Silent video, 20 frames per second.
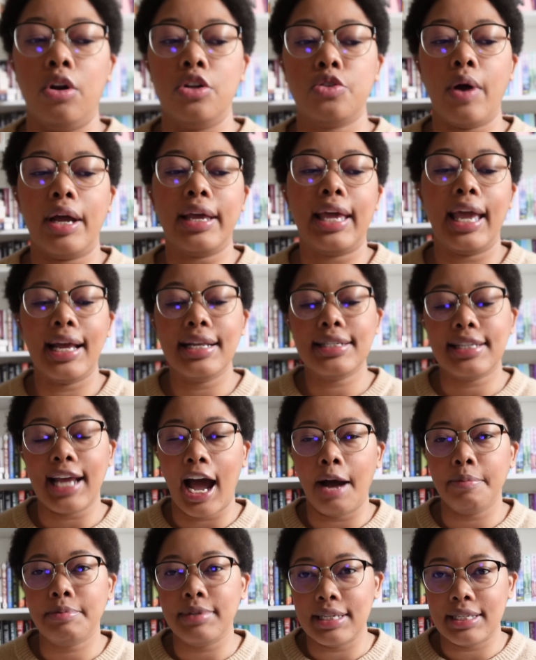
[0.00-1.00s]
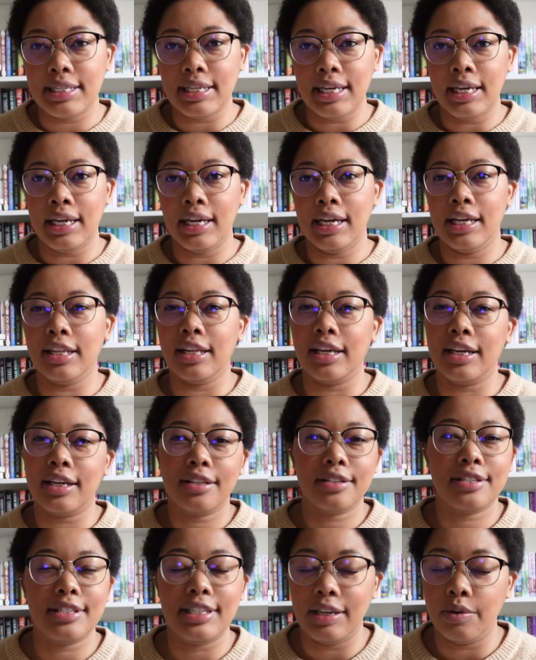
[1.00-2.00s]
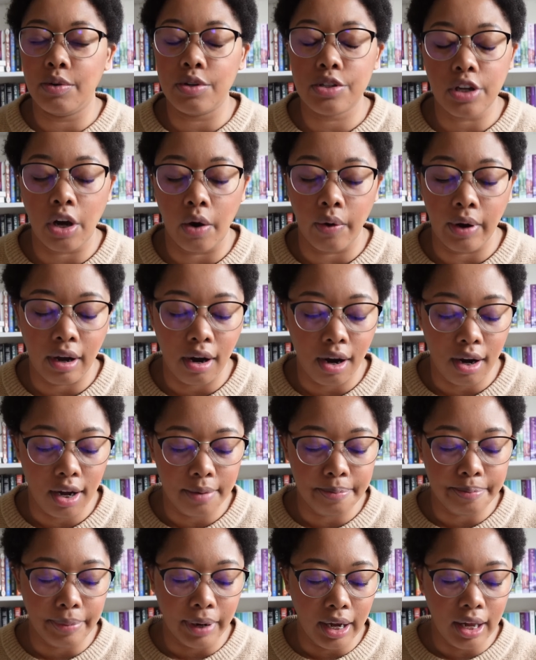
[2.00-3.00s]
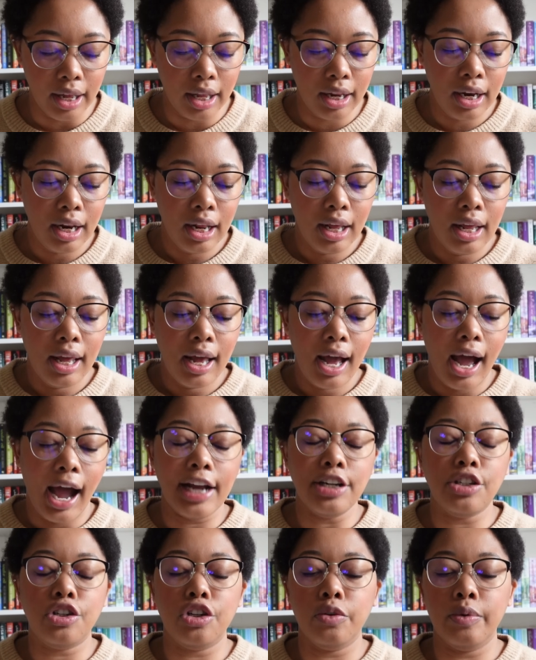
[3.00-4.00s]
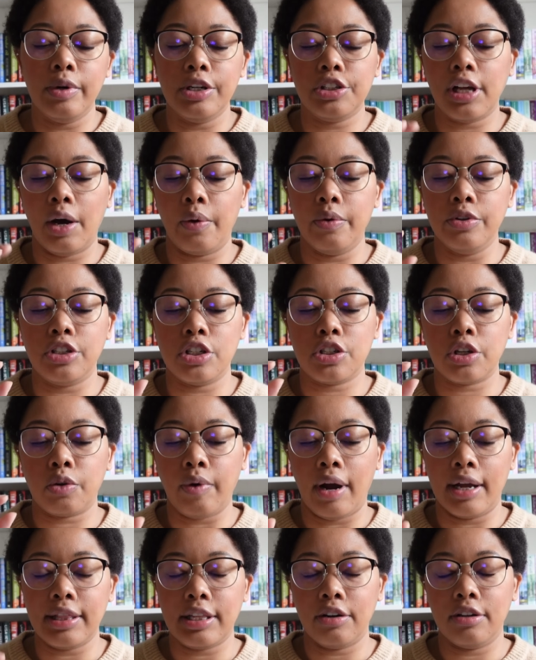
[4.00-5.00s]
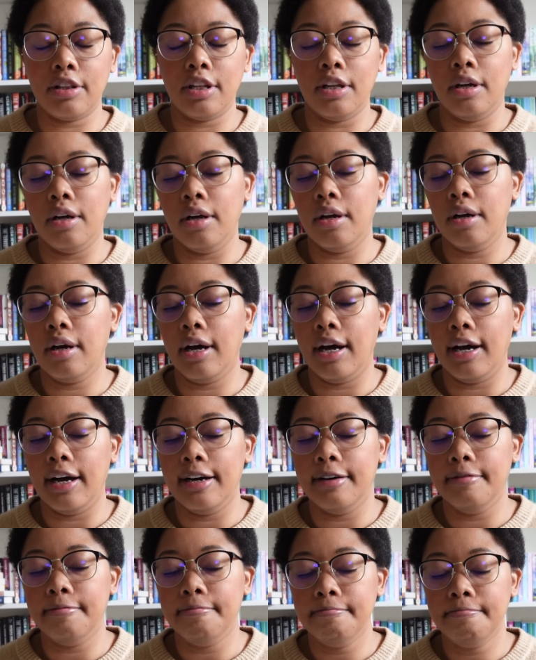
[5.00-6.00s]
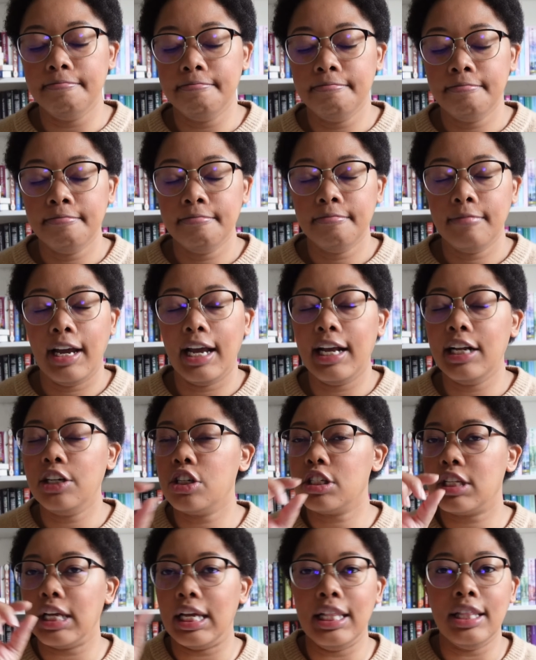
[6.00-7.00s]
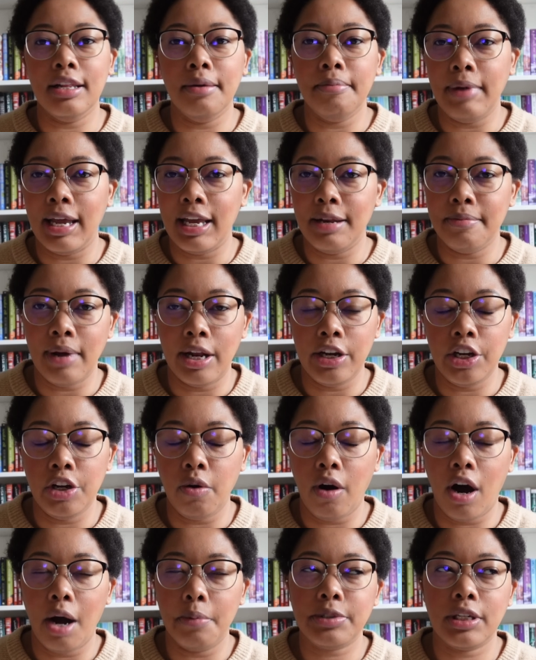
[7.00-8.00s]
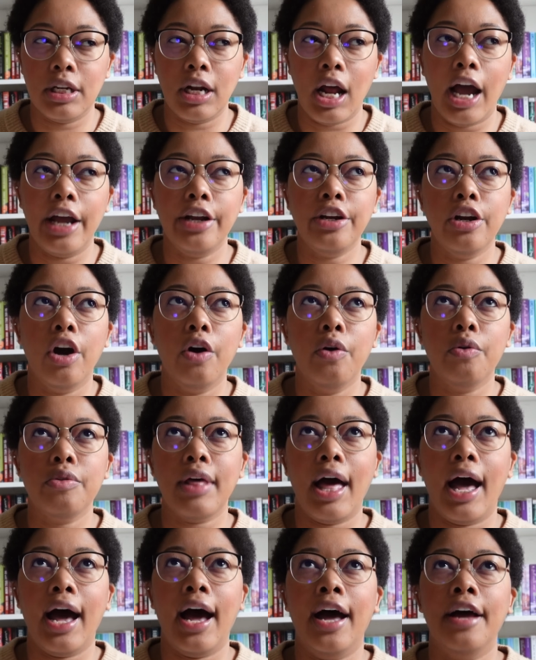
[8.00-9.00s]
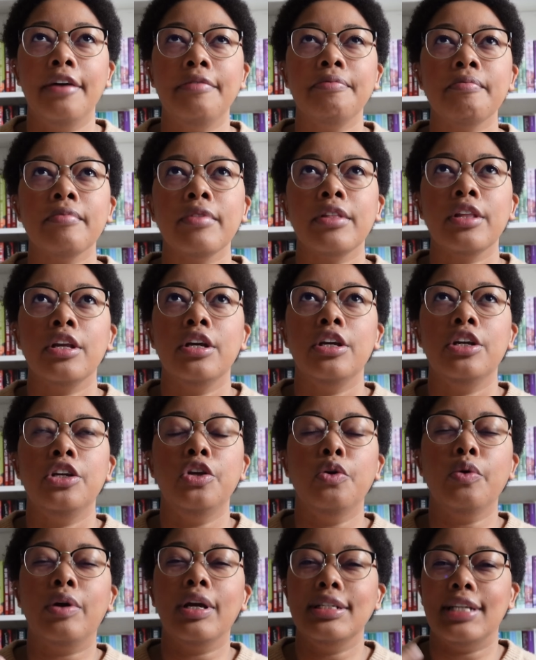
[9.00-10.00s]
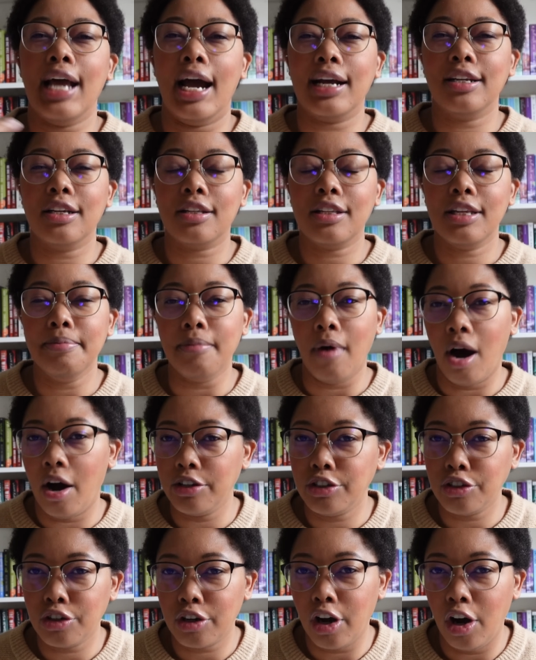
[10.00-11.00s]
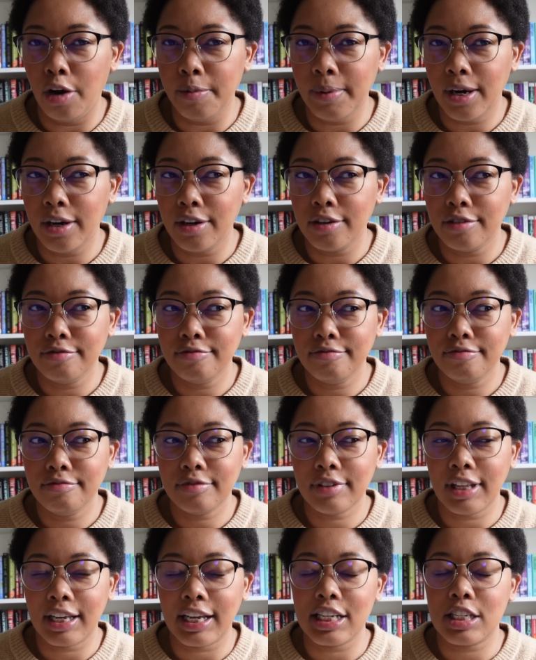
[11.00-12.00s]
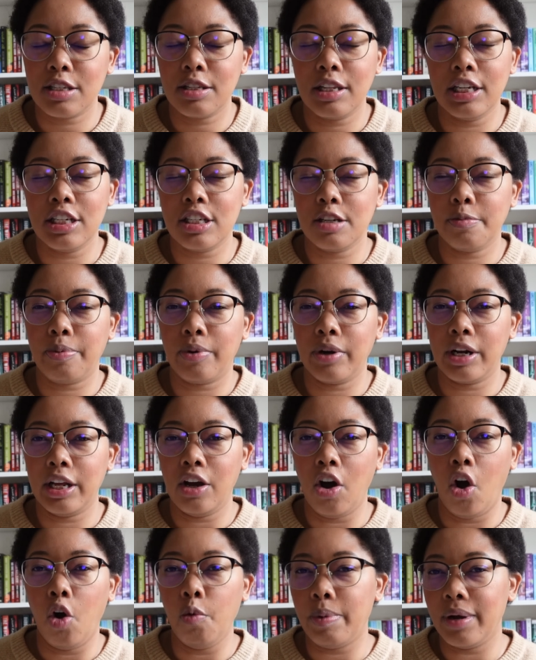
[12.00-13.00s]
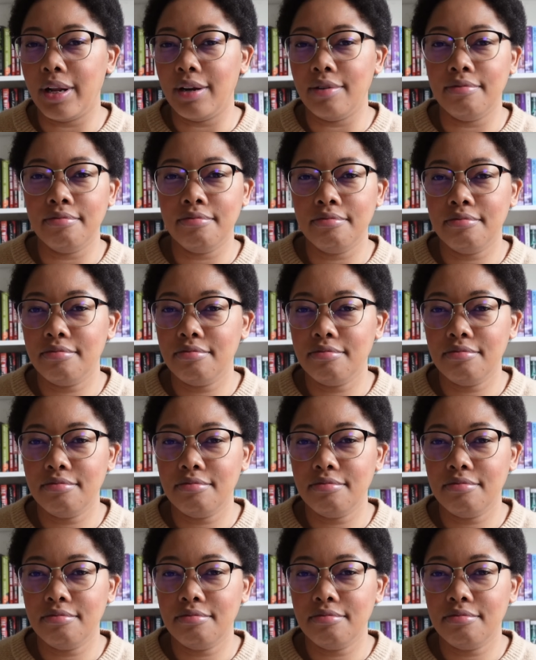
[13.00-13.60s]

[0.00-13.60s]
so I can tap to see and, like, see what's going on, but I do wish that was just, like, right there in the, and just in the main menu option. I know that you can technically mod your Kobo. Like, it's a pretty open